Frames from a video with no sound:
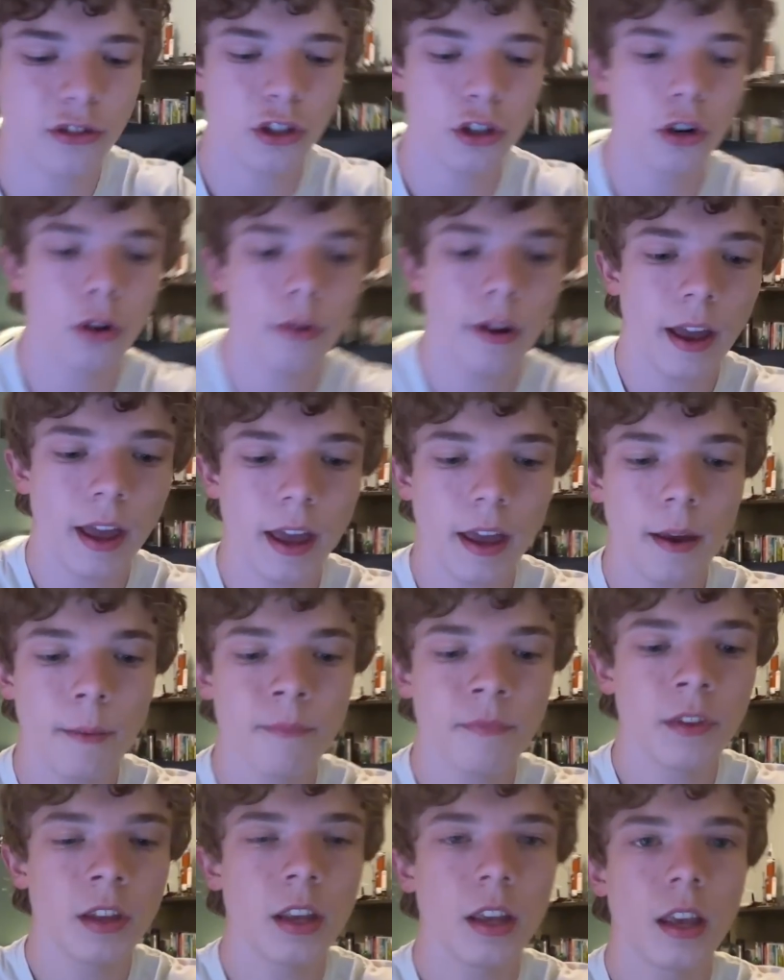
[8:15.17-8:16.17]
are
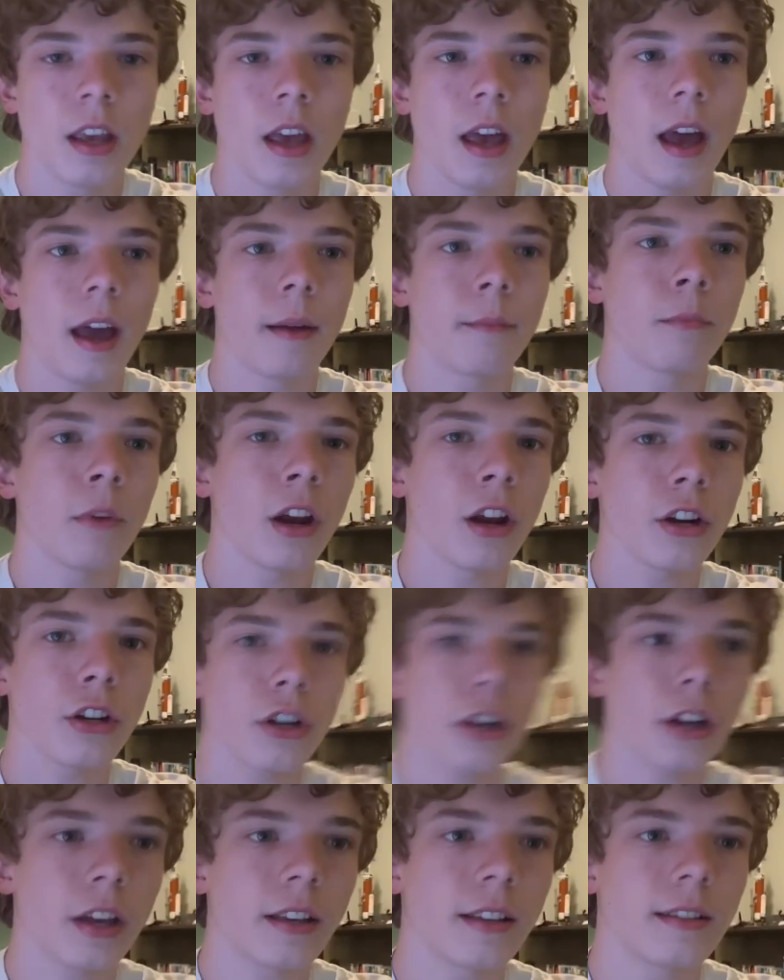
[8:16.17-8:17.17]
okay. I'm
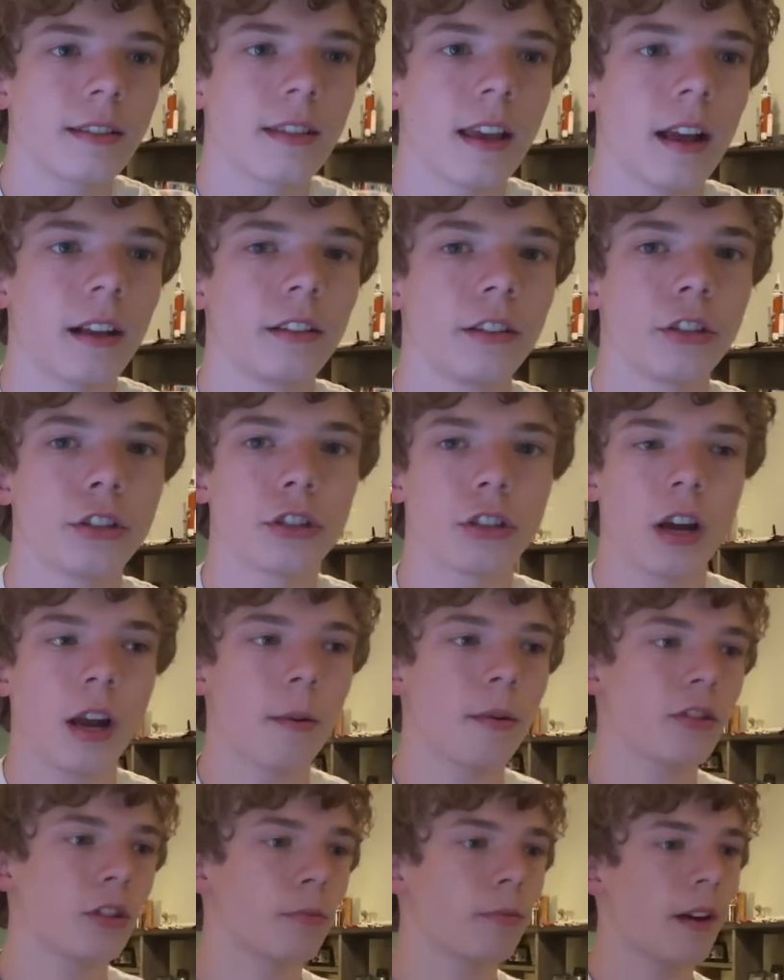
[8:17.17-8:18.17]
not exactly sure how
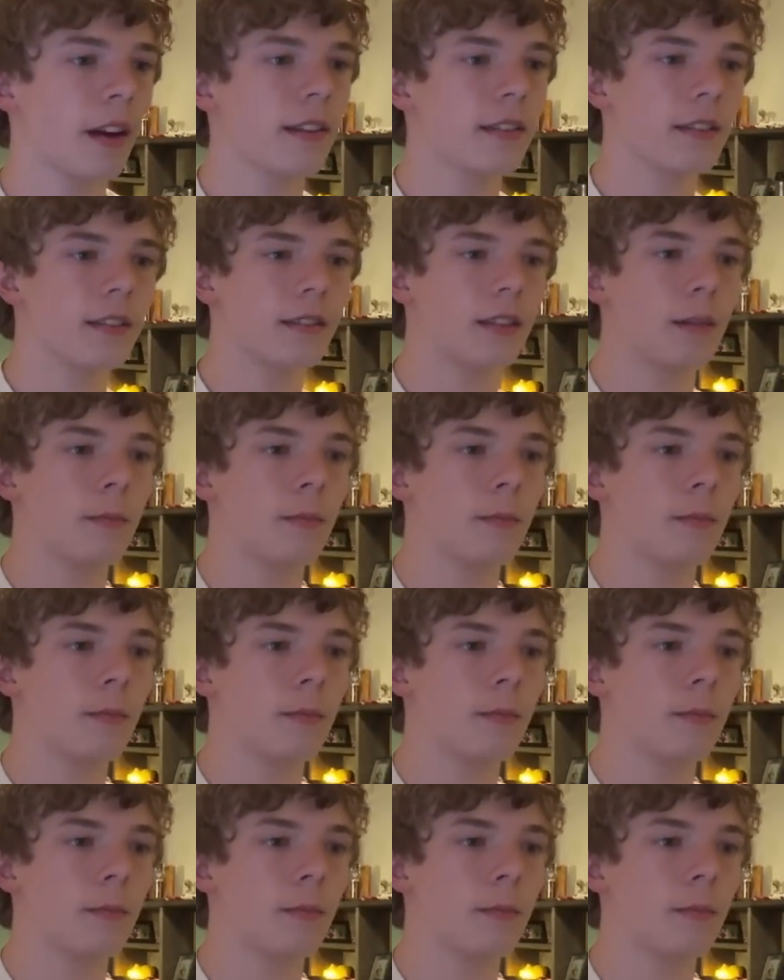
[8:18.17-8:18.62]
much the price is.